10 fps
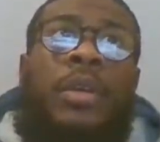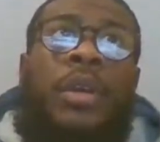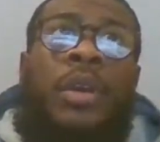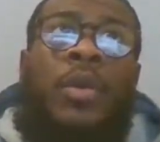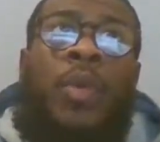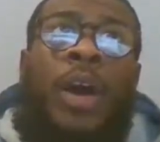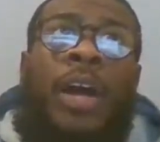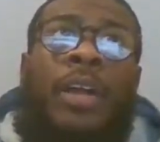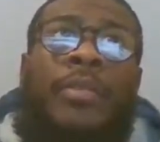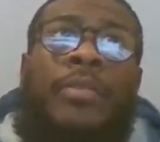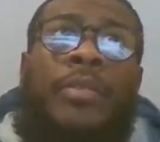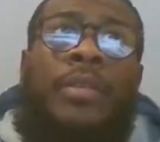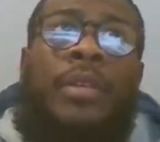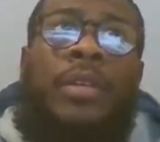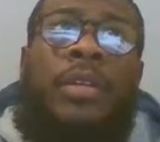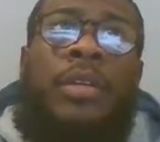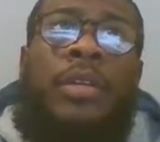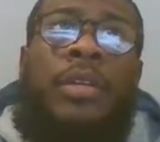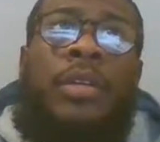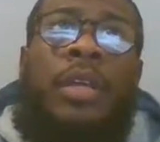Kawhi
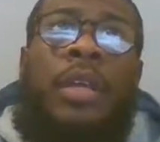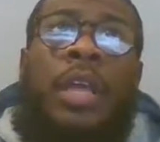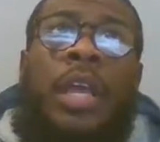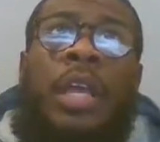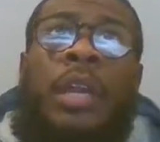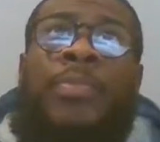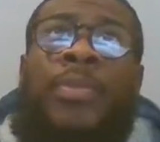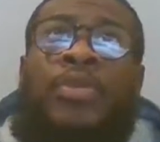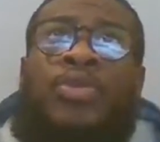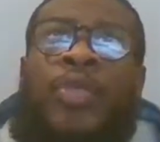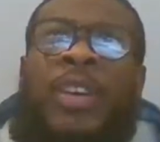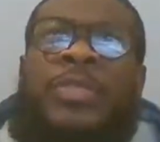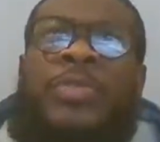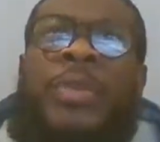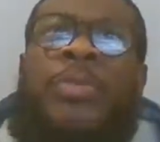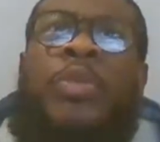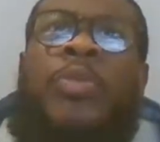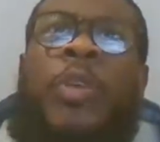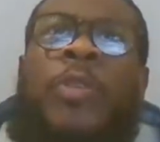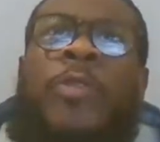in the post. Great spin move
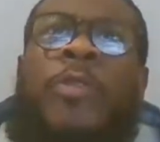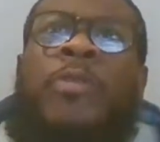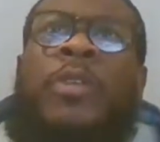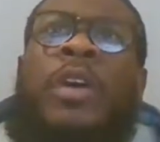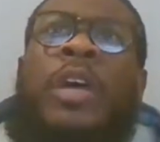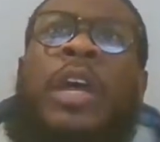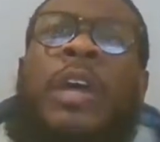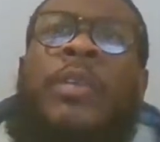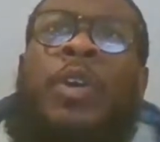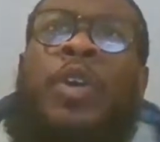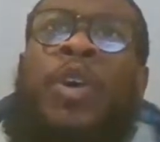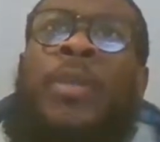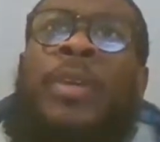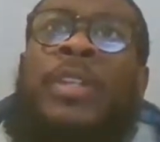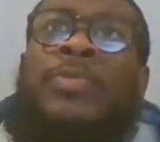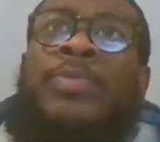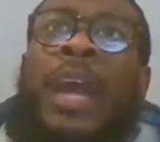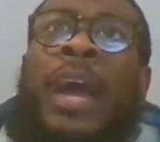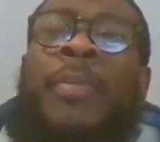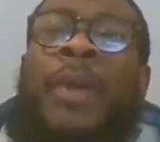off of Aaron Gordon, but it's
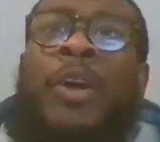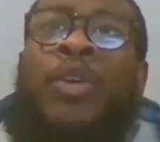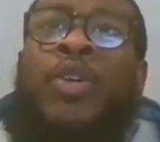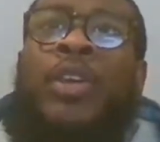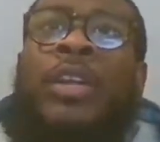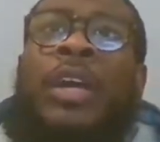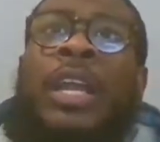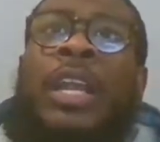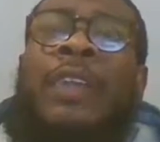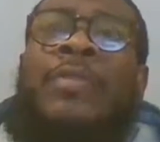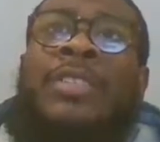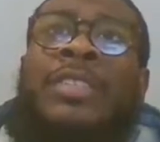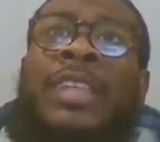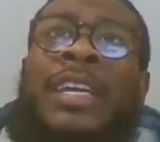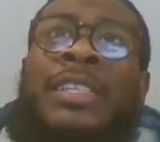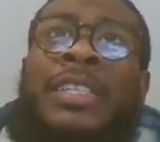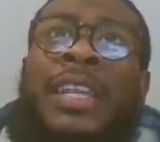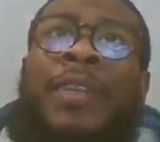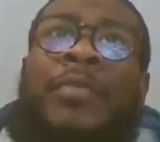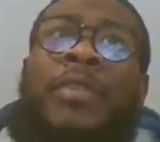blocked by Gordon. 11 seconds
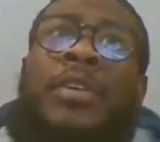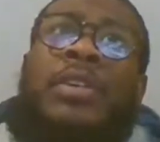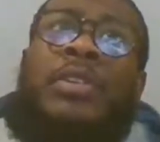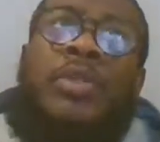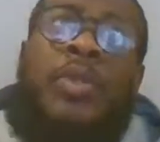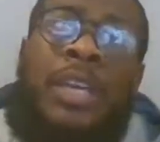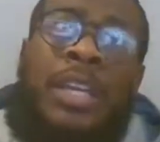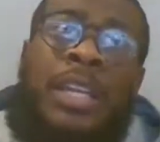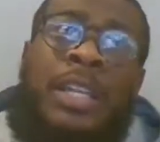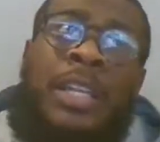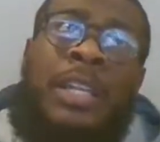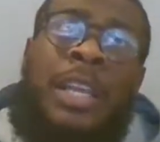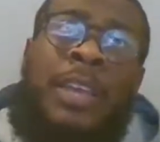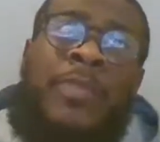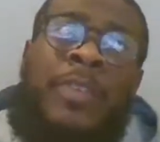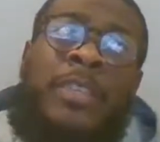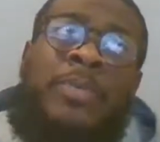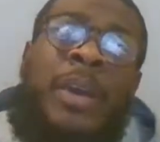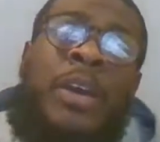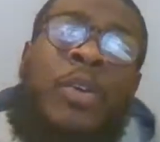left. So again, the defense
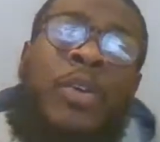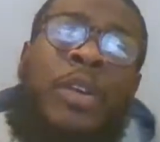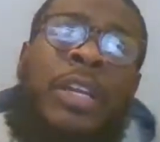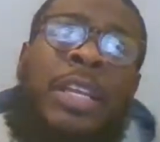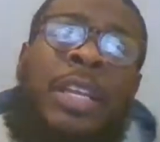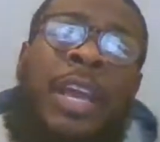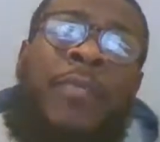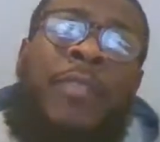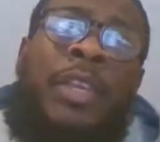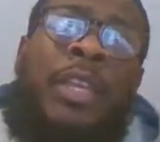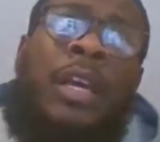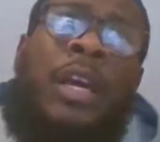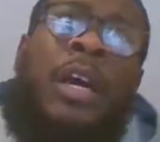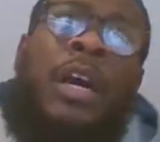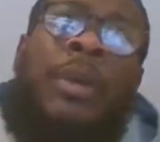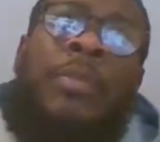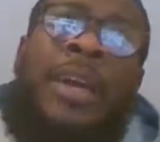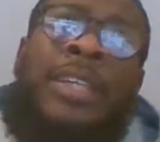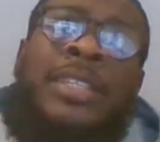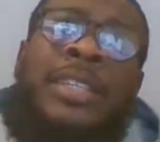by Gordon, he definitely
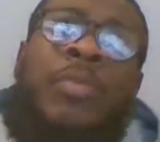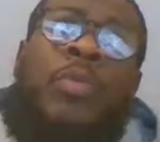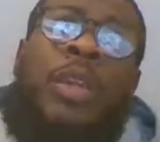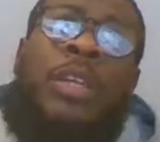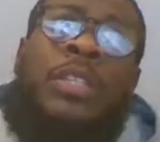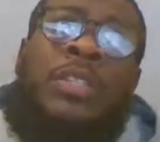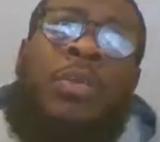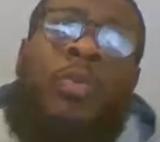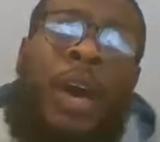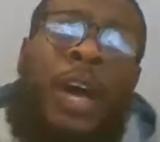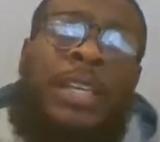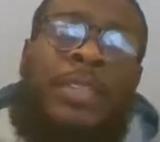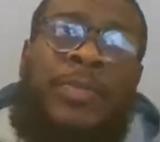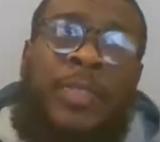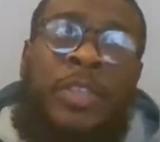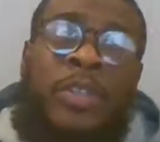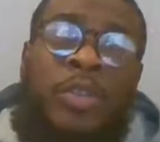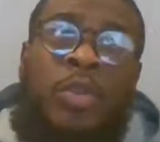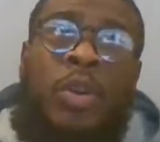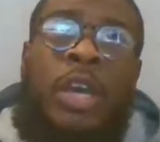matches up well against Kawhi. He's
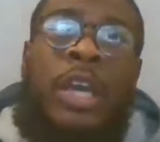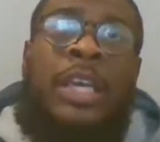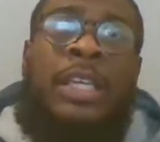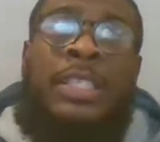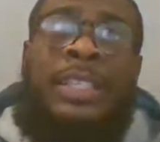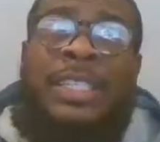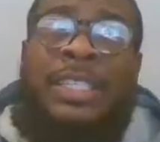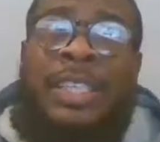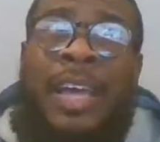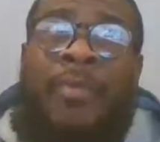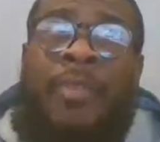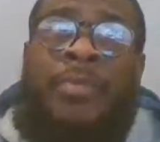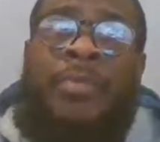physical. He's 6'7".